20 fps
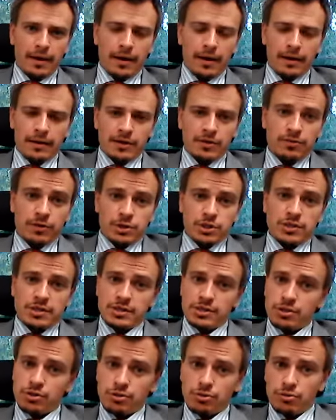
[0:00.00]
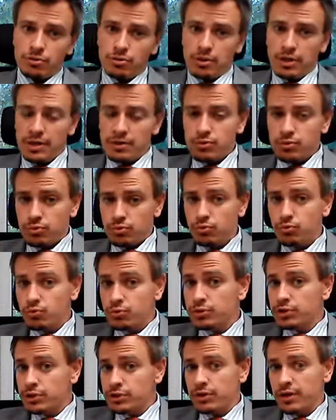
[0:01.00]
And the question is,
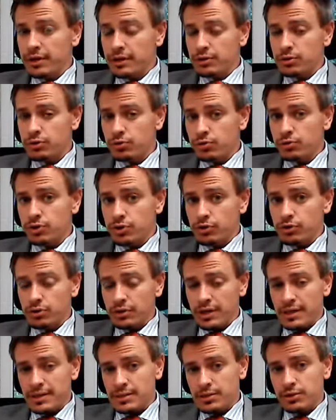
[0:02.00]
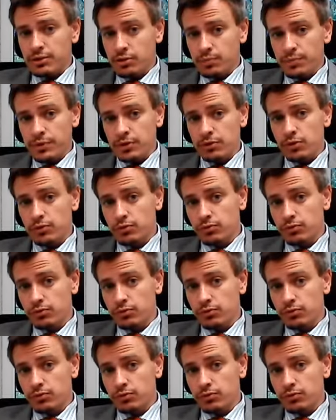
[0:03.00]
does the European